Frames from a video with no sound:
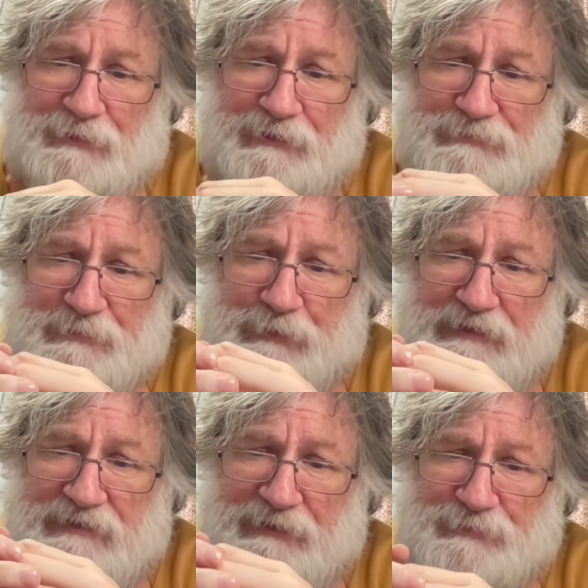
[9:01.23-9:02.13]
him to
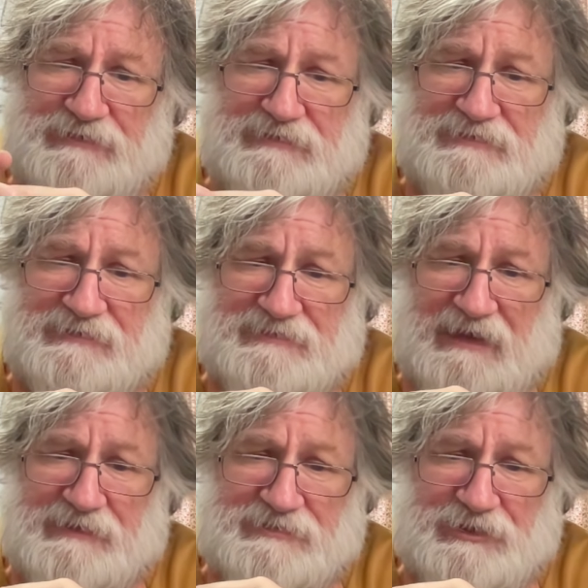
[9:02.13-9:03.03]
plead guilty to the
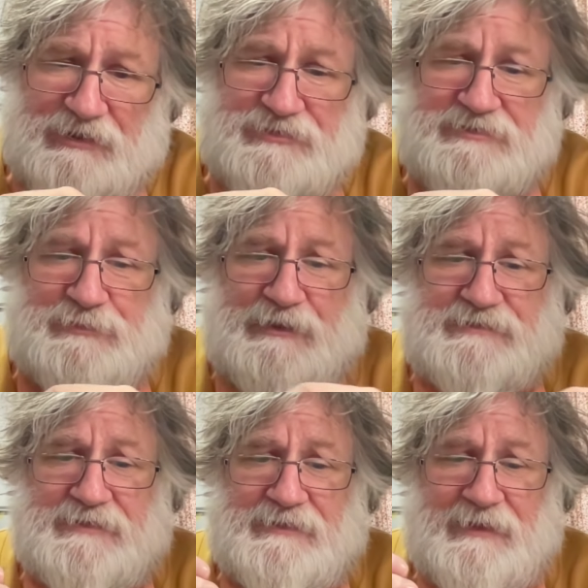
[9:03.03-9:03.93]
tax charges, to
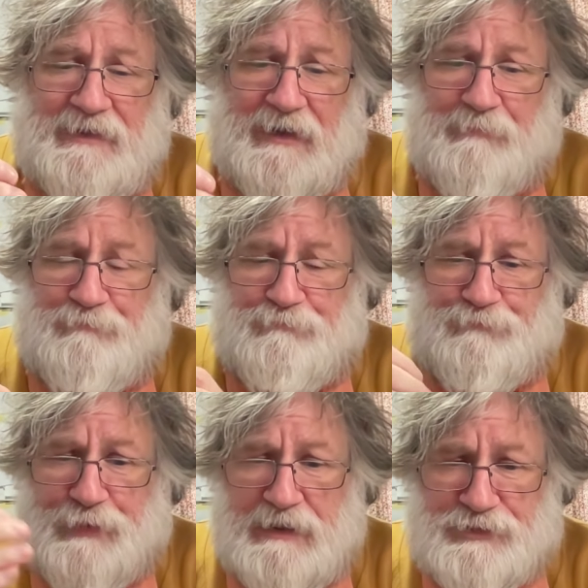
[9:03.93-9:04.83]
enter a
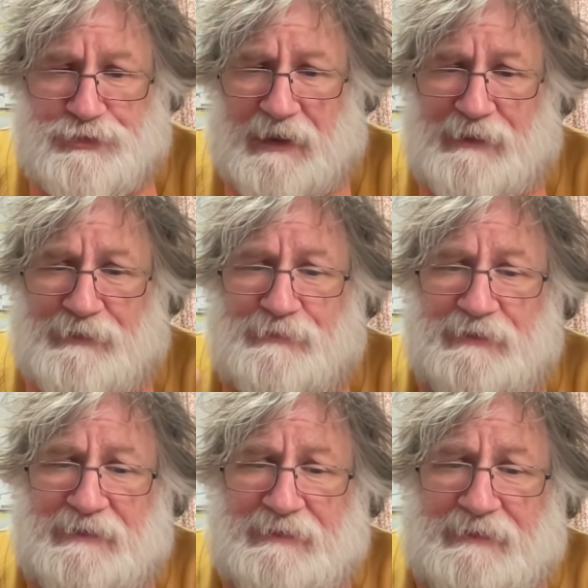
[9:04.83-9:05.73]
pre-trial
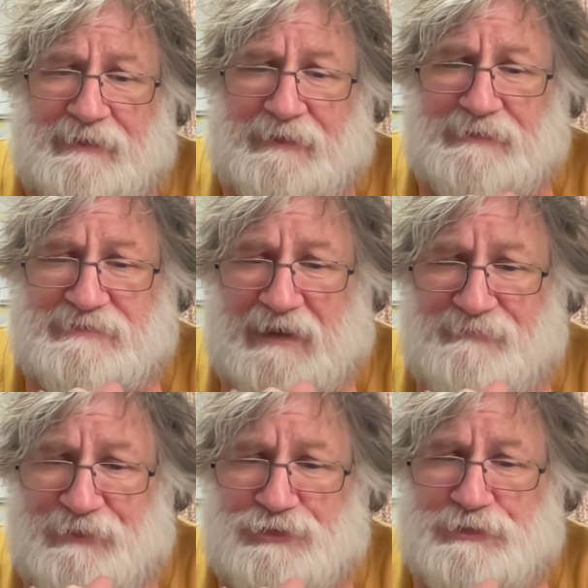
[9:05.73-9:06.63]

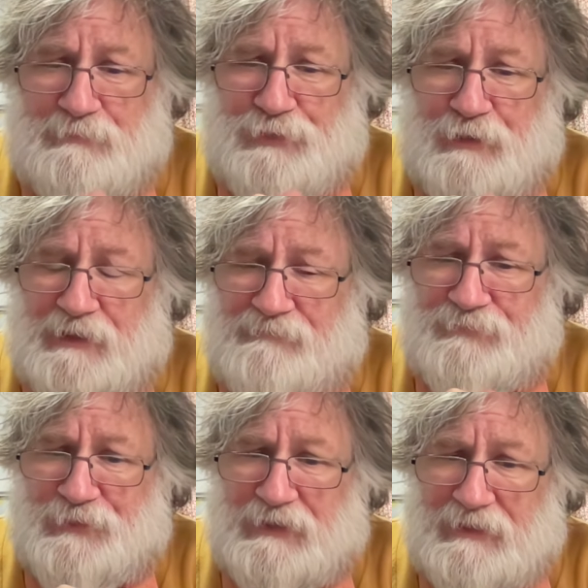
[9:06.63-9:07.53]
diversion program
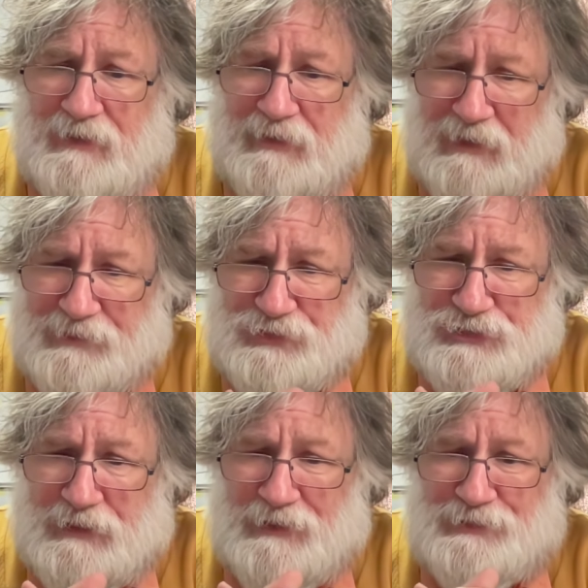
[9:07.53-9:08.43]
for the gun
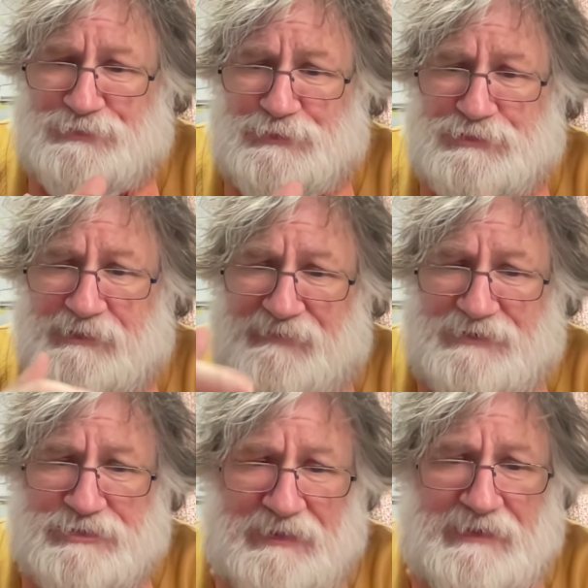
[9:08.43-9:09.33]
charge, which could
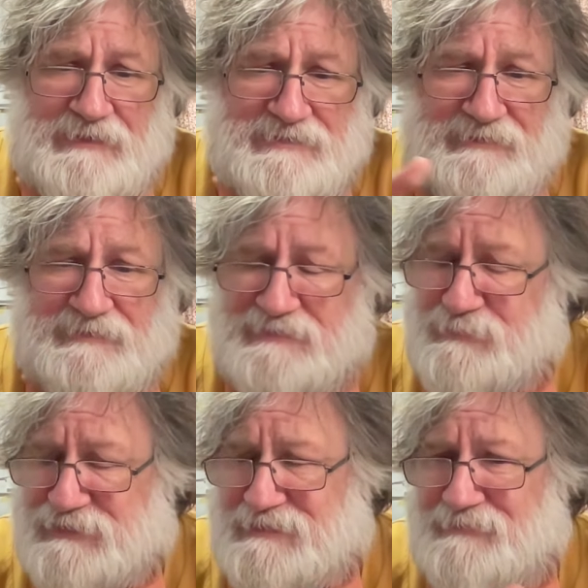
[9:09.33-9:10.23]
eventually lead to the
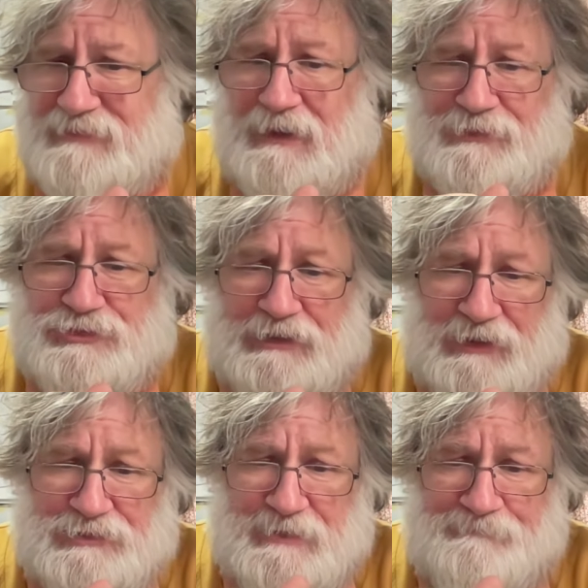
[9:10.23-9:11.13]
dismissal of the gun
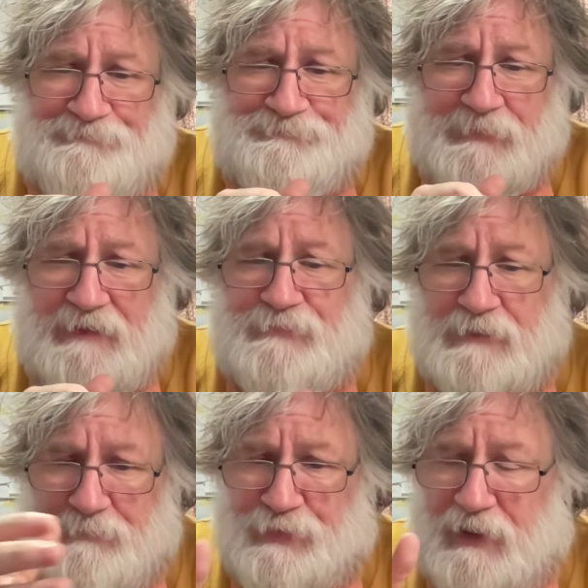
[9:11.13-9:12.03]
charge if he
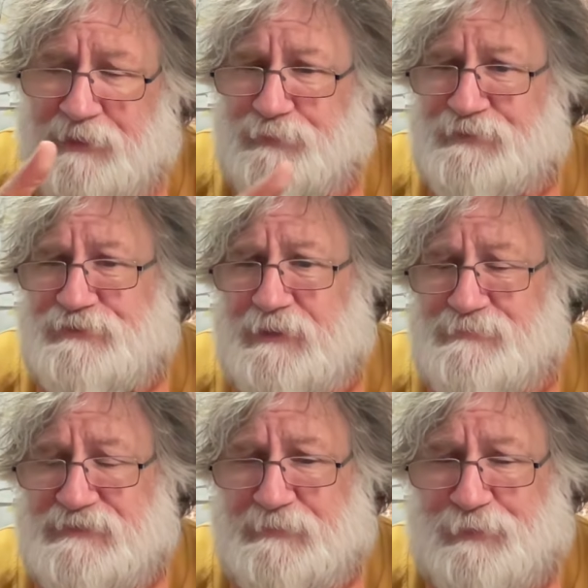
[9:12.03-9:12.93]
complied with the
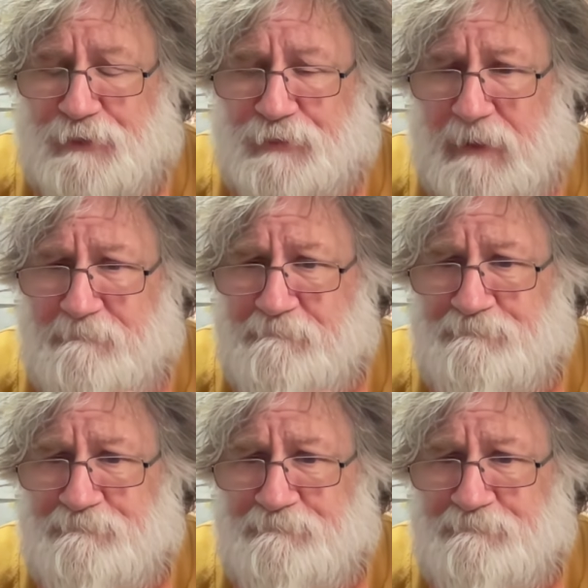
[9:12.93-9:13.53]
terms of the program.